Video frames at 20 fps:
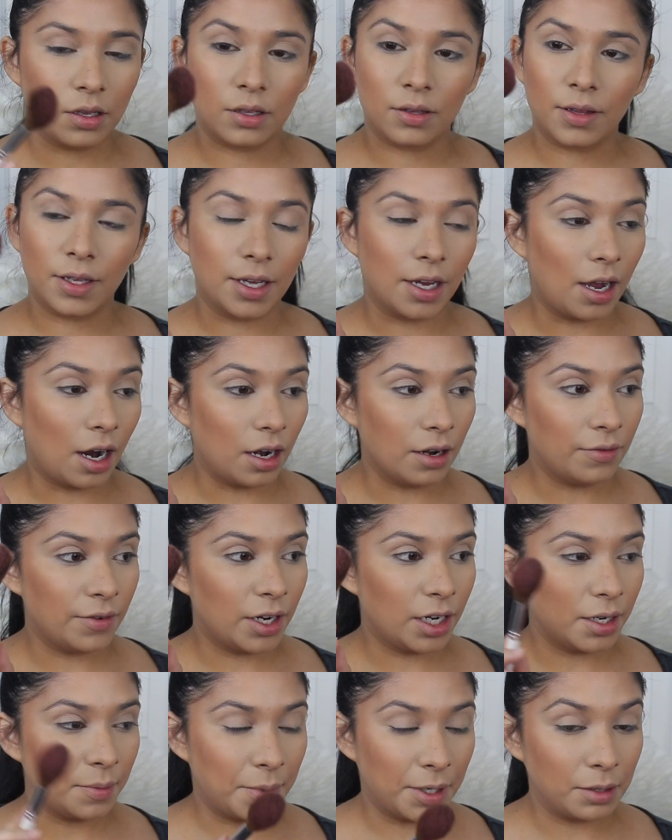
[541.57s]
They are
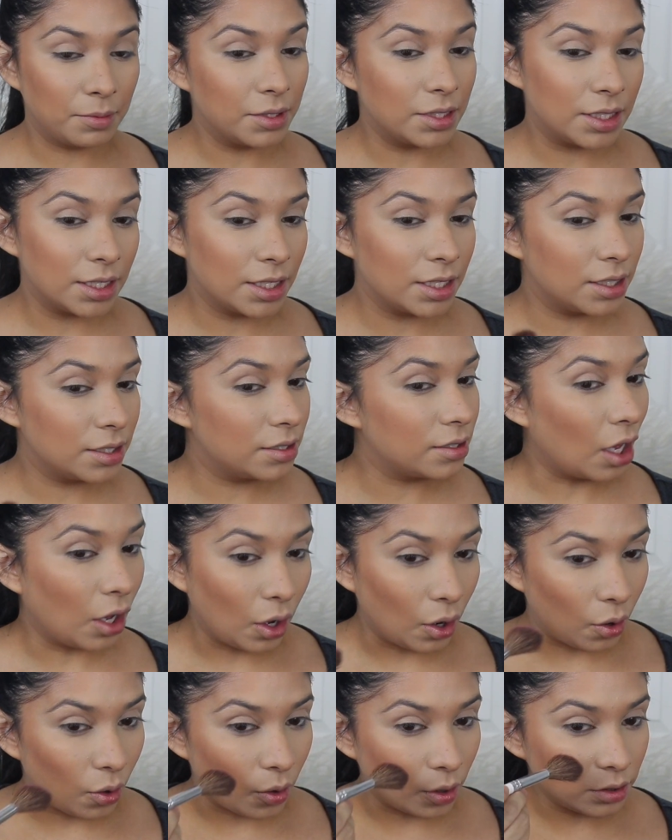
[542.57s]
very pigmented,
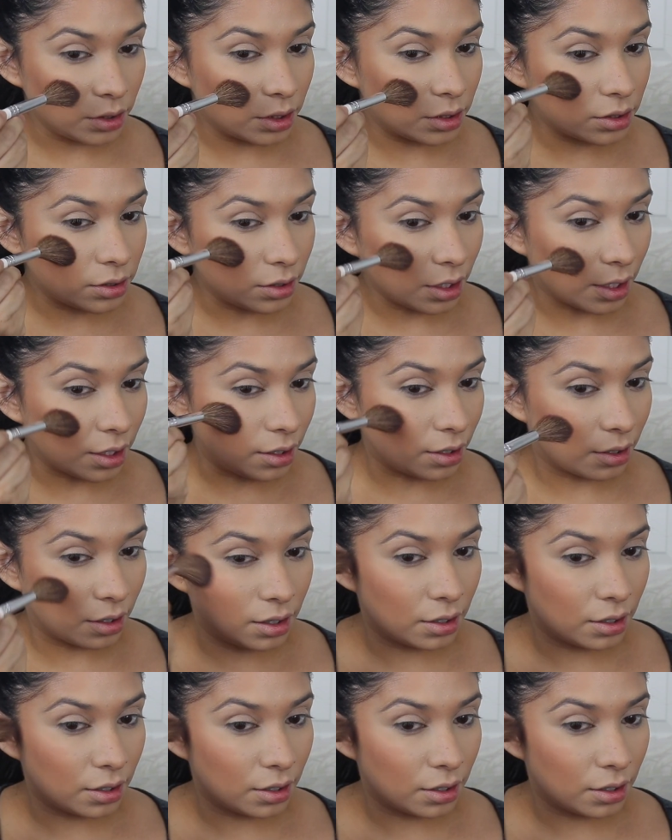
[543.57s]
so just like